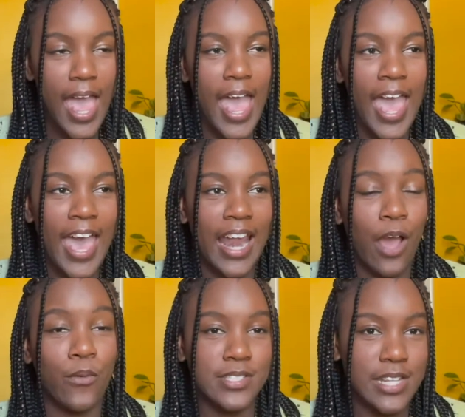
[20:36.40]
and I
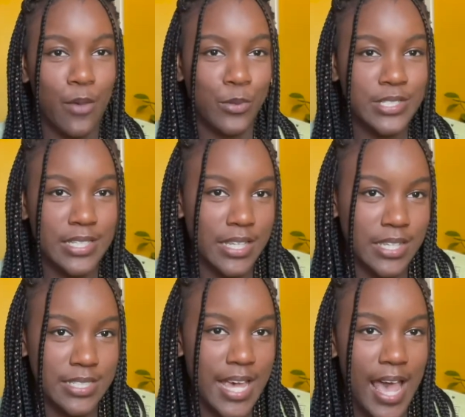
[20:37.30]
wasn't able to get
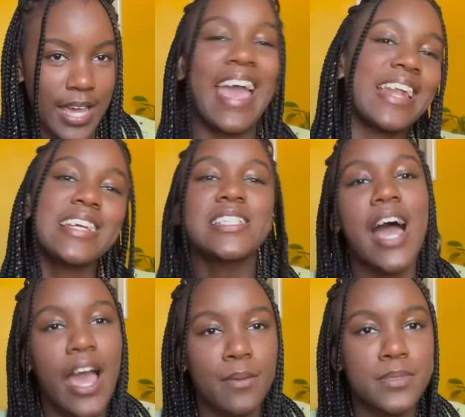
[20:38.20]
the deck.
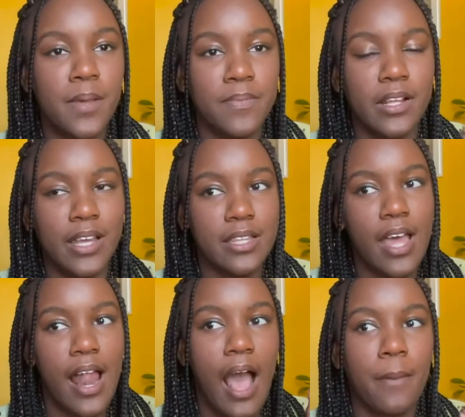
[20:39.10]
Anytime something like
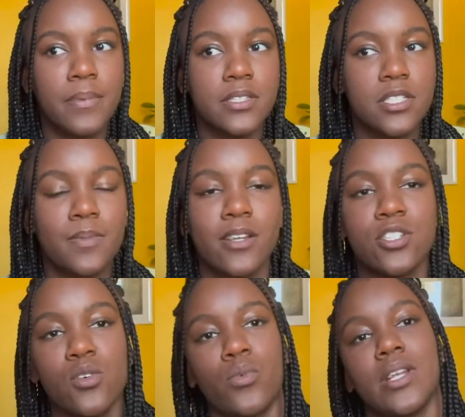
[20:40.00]
that happens,
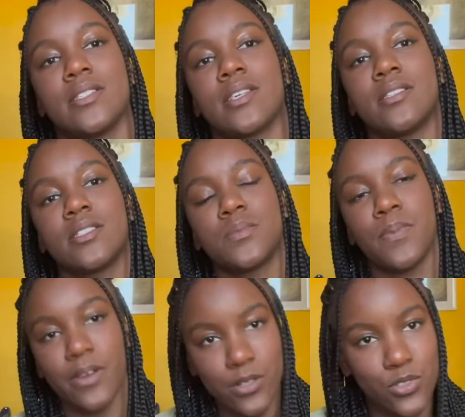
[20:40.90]
especially when it's a
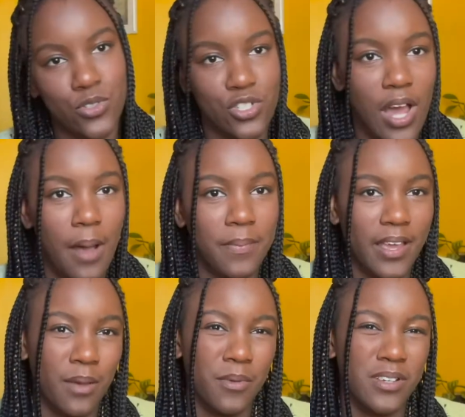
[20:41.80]
spiritual shop,
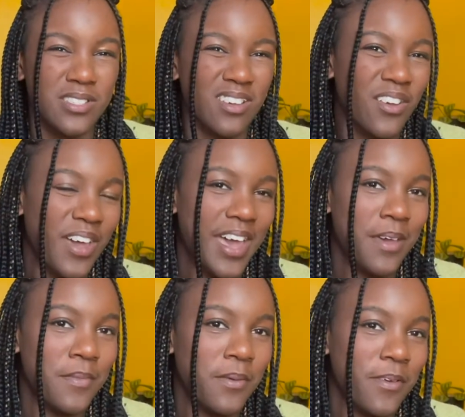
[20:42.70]
like I'm always like, okay,
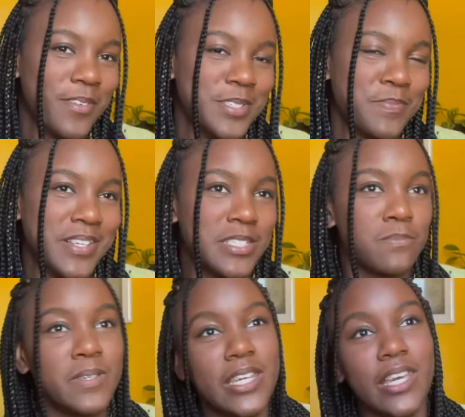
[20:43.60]
maybe it wasn't meant to
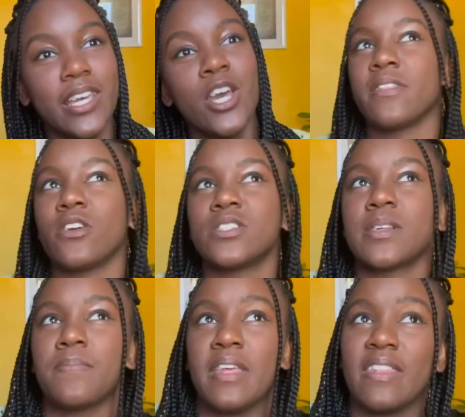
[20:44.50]
be. There is
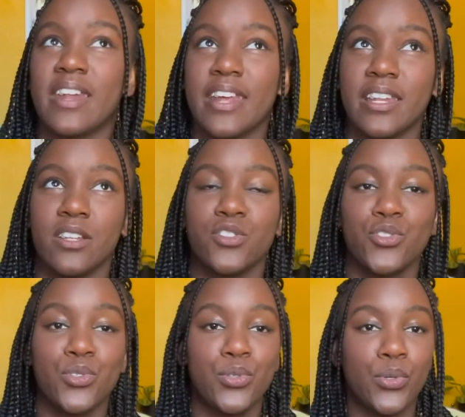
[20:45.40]
something that I need
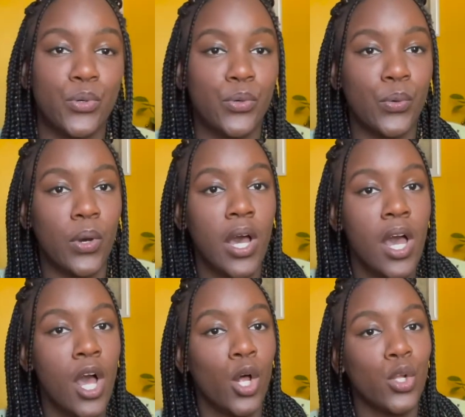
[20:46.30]
to
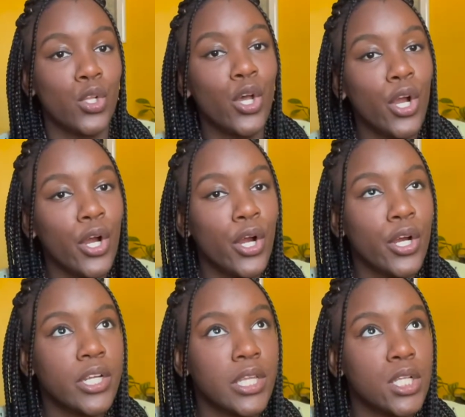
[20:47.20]

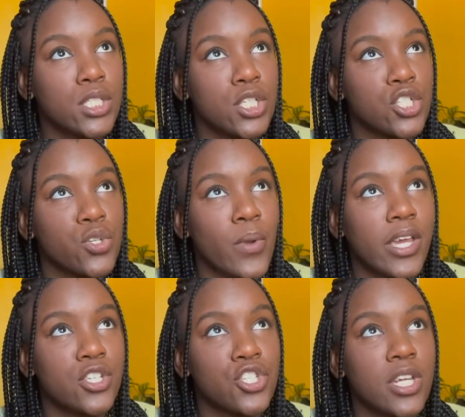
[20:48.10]
learn in this
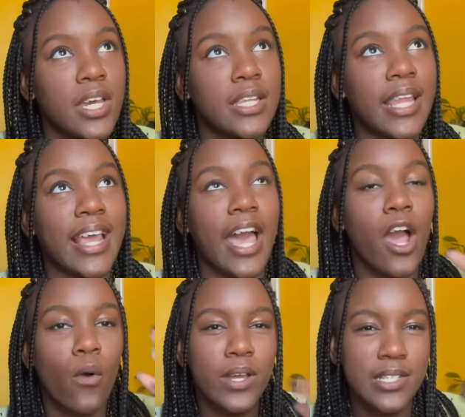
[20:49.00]
situation. Like I
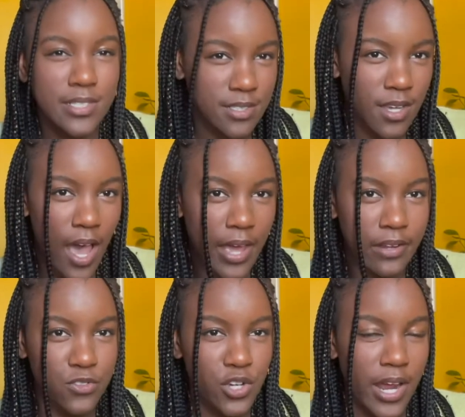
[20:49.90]
always kind
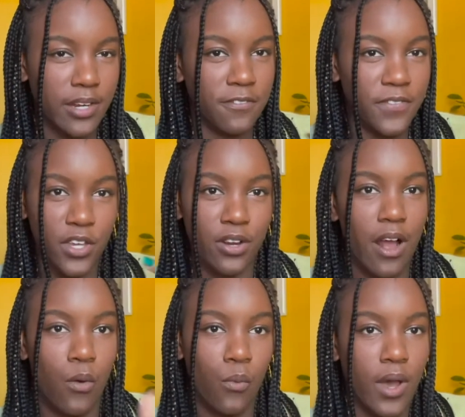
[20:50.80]
of try to figure
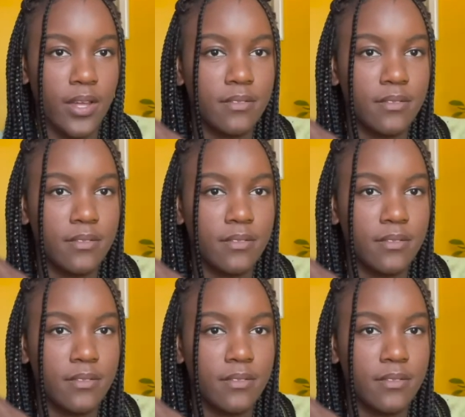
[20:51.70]
out what